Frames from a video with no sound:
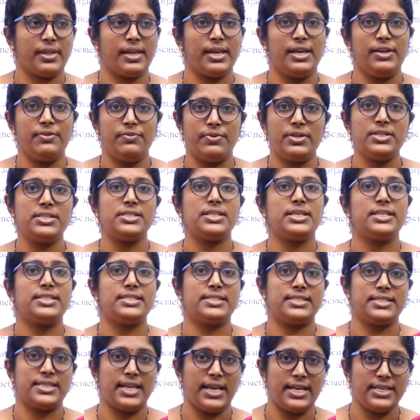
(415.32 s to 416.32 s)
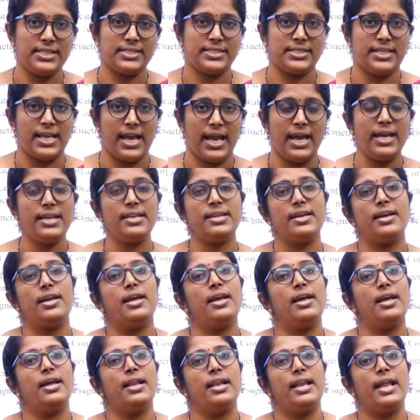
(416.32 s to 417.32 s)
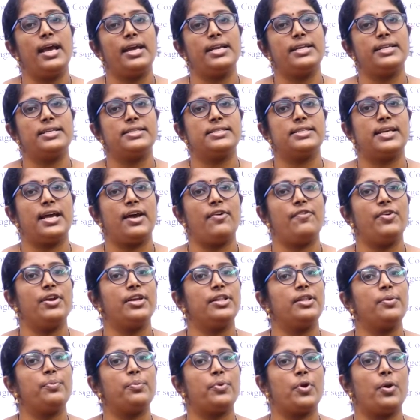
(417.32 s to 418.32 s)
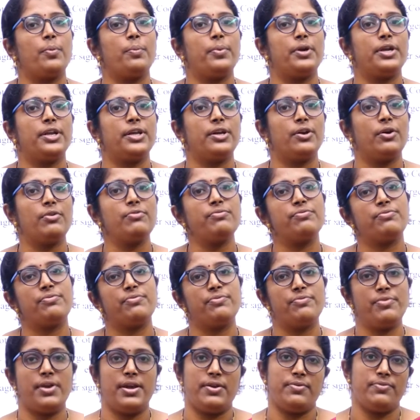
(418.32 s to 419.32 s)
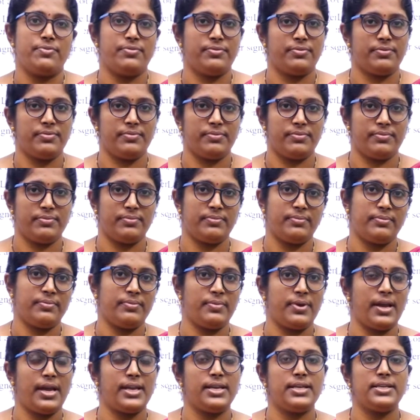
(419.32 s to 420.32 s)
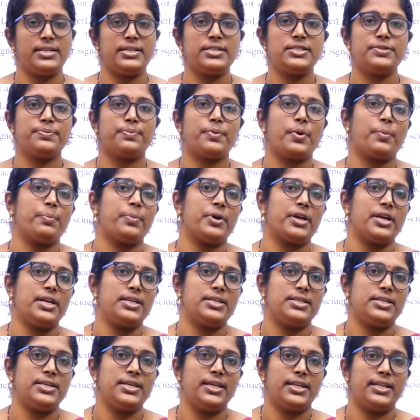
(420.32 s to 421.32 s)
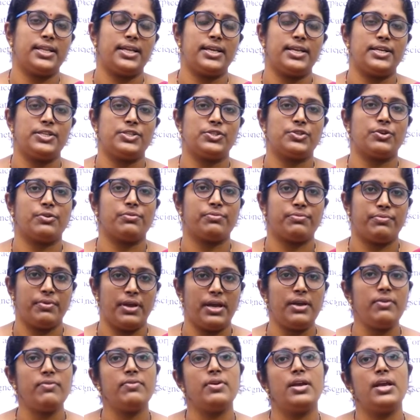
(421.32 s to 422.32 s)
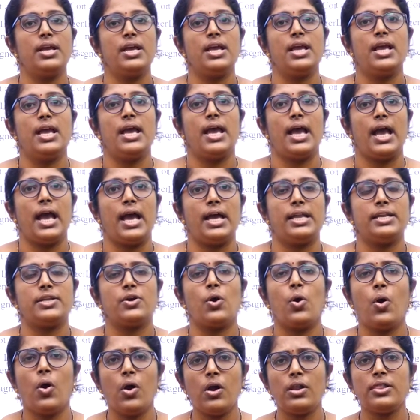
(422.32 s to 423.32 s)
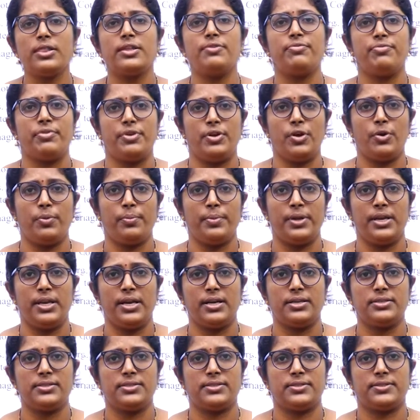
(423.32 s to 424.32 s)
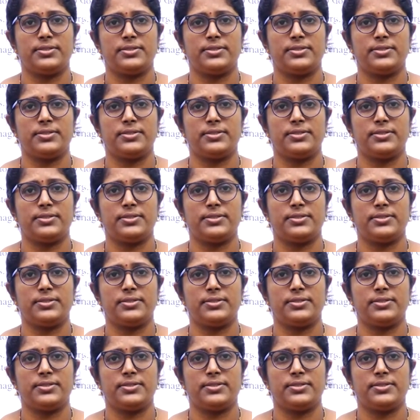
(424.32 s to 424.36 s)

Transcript: in which it states that light is having the property of wave and it is propagating in the nature of wave and all the phenomena